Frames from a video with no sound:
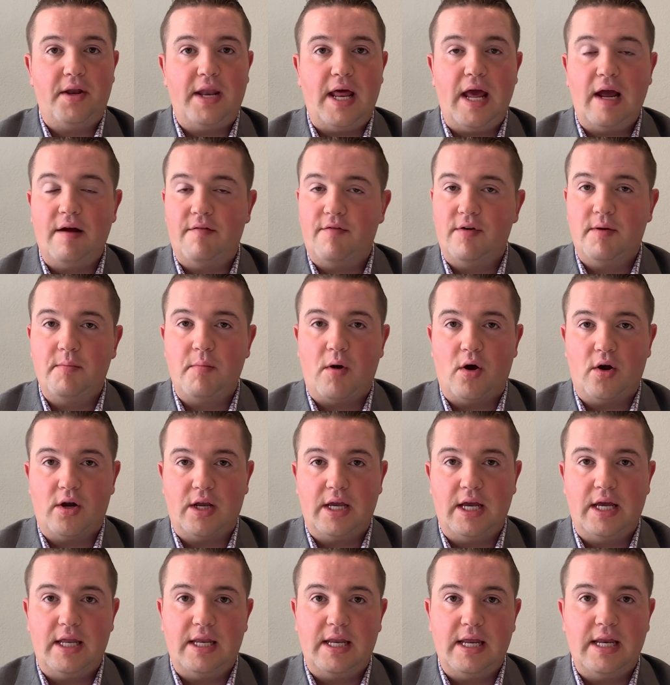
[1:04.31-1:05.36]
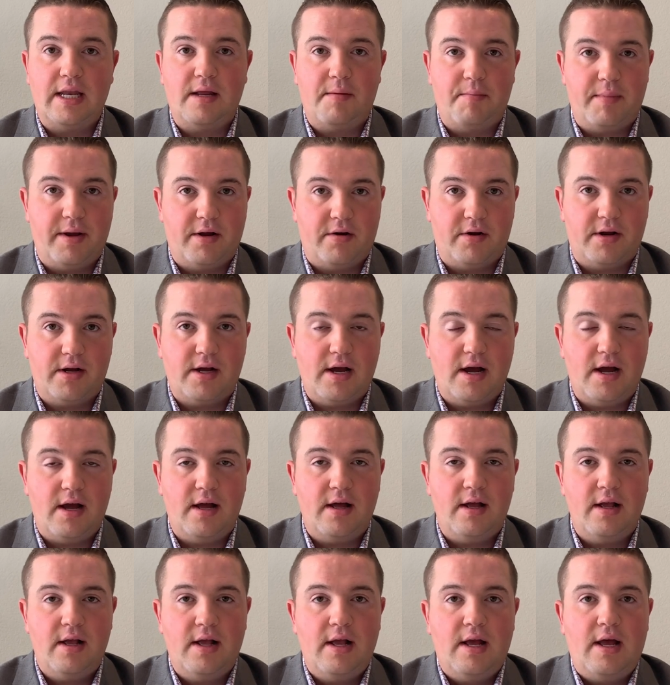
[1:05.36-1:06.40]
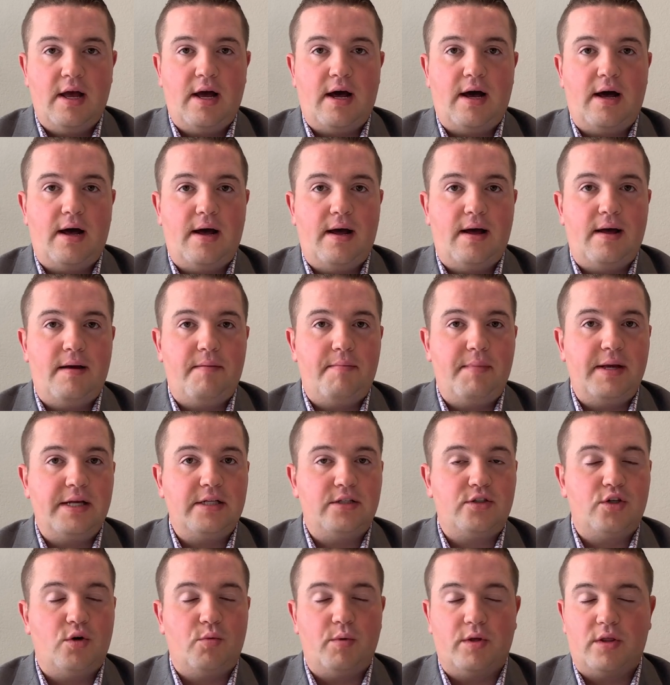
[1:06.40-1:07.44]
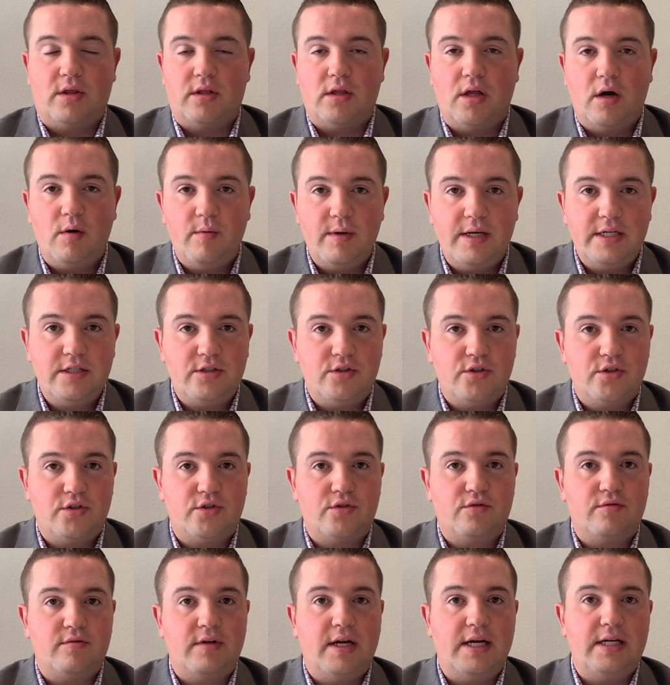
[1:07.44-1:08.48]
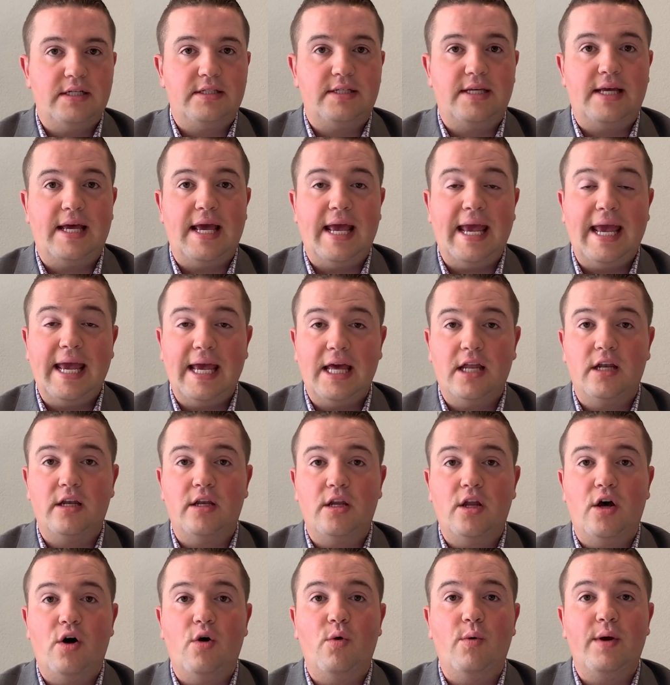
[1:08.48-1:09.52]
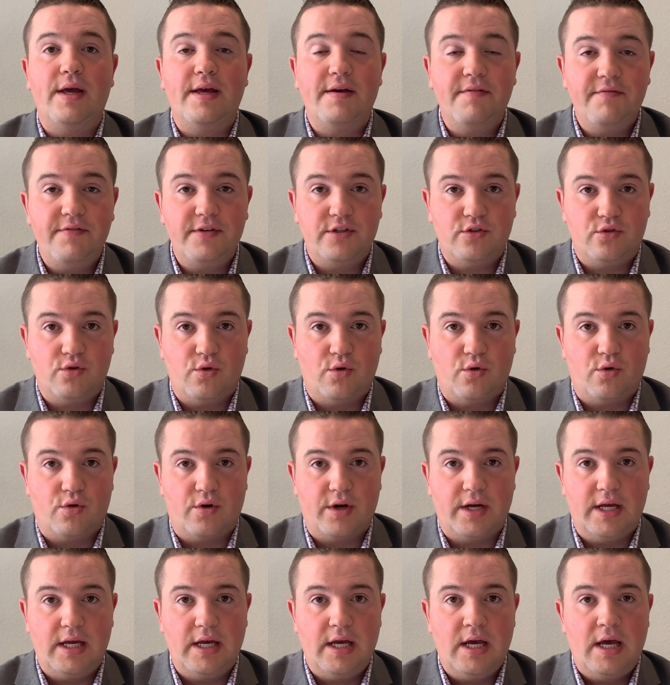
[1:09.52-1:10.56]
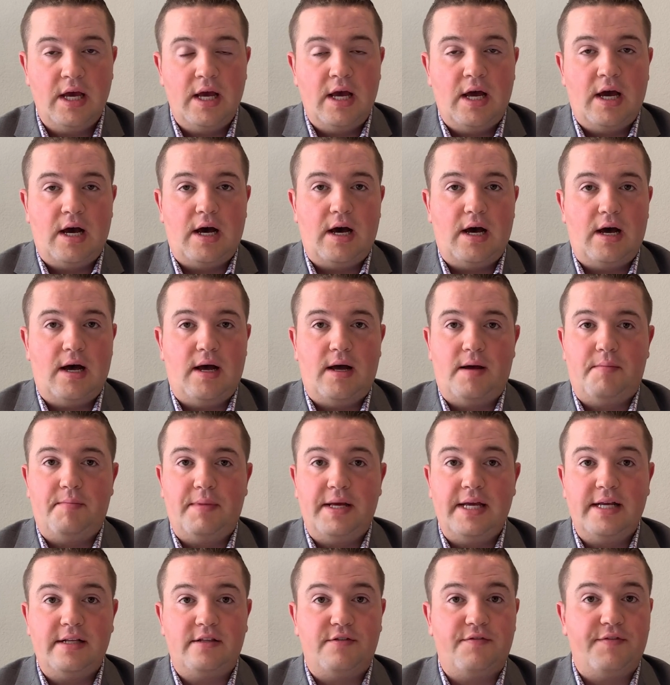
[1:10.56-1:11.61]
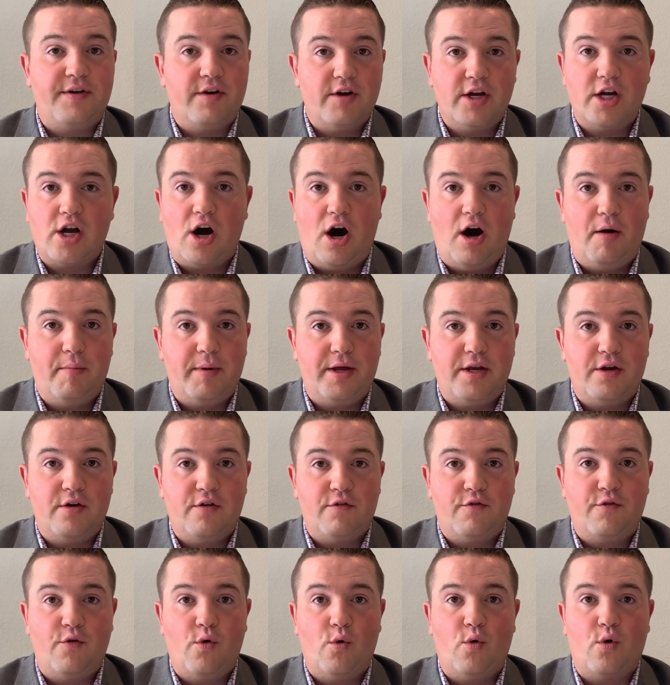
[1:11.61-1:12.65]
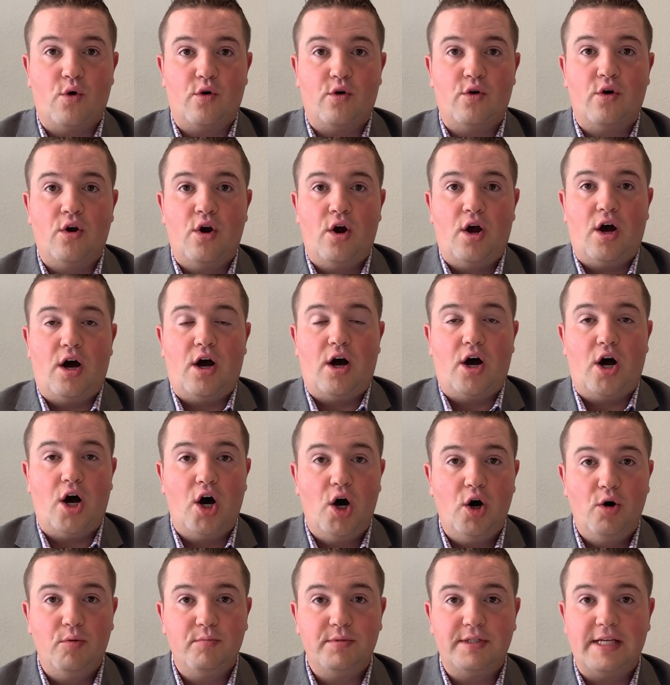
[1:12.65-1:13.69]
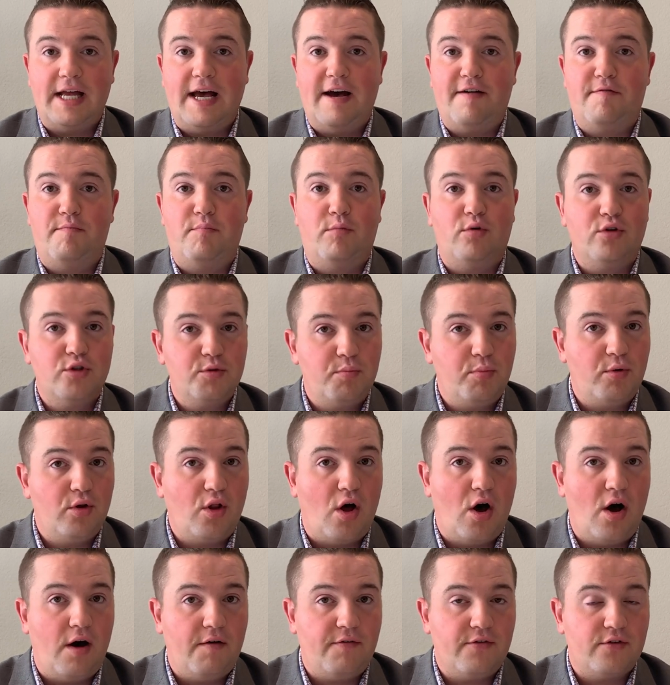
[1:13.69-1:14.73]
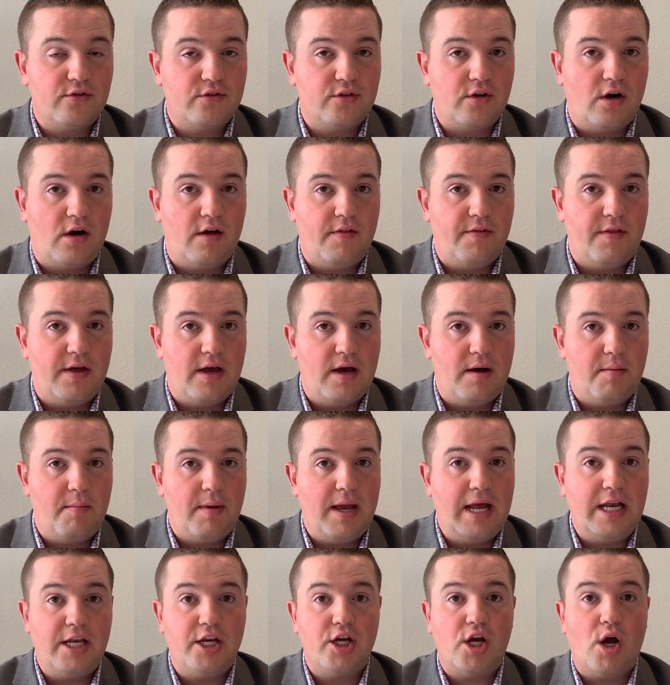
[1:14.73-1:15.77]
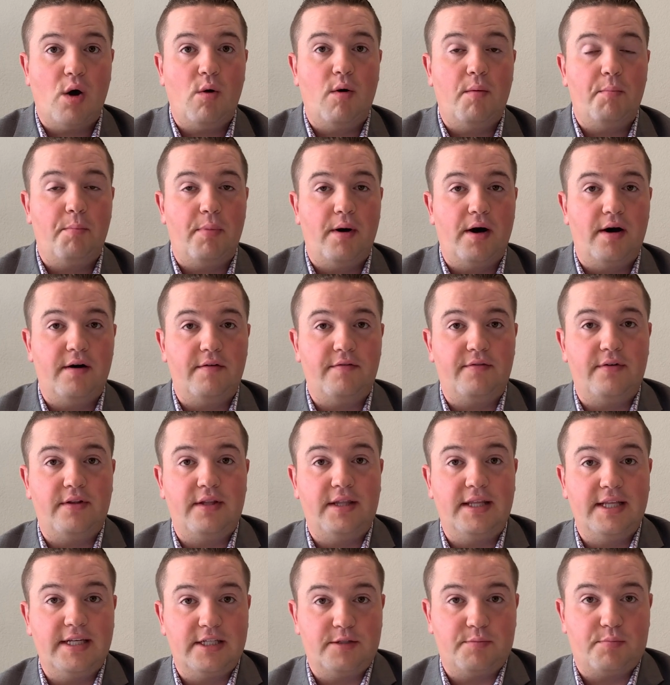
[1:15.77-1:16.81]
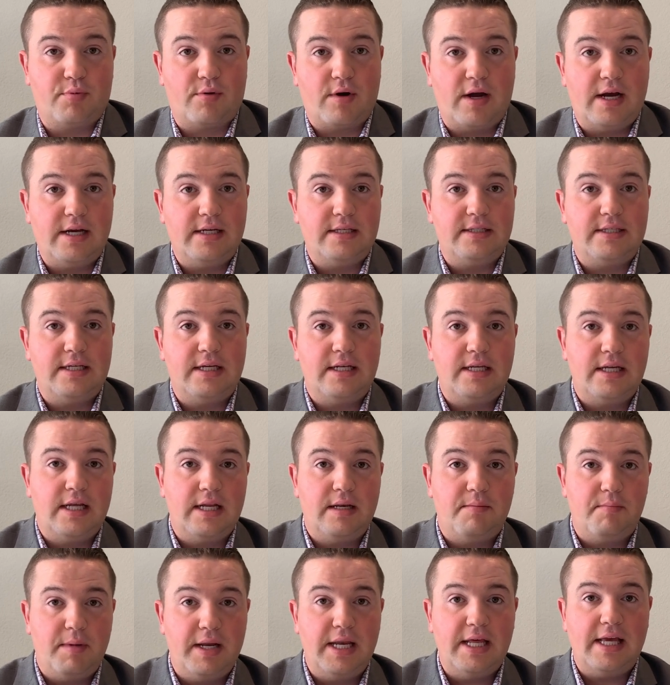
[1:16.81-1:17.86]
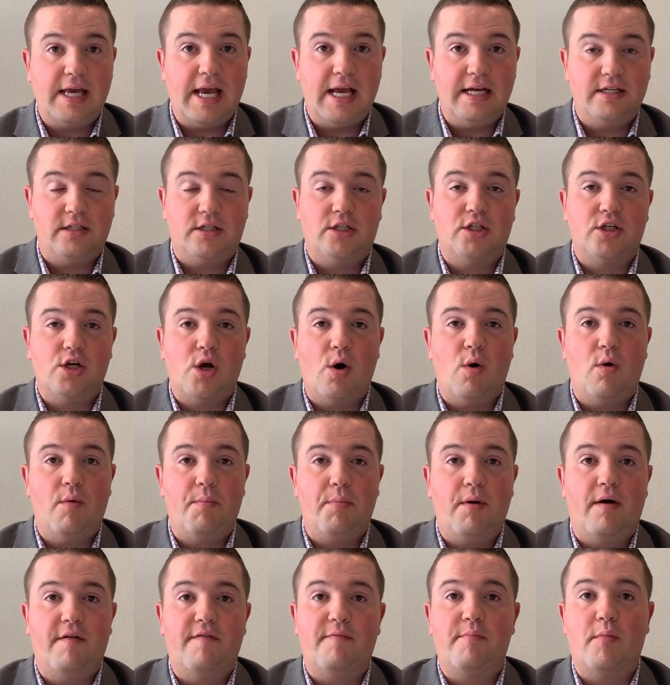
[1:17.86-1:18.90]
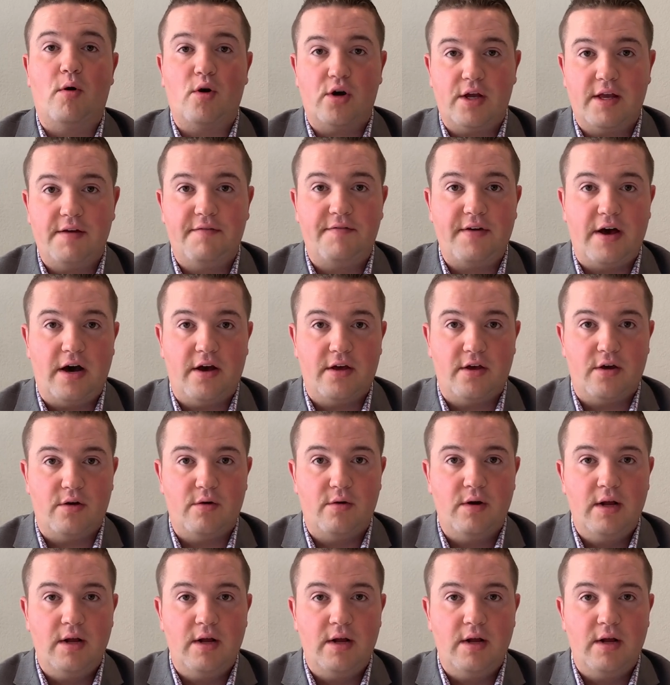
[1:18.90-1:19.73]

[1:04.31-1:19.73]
every market in America. And so with low interest rates and low inventory, it's very common for homes to have multiple offers on them and to go above list price, and in many cases to go above market value.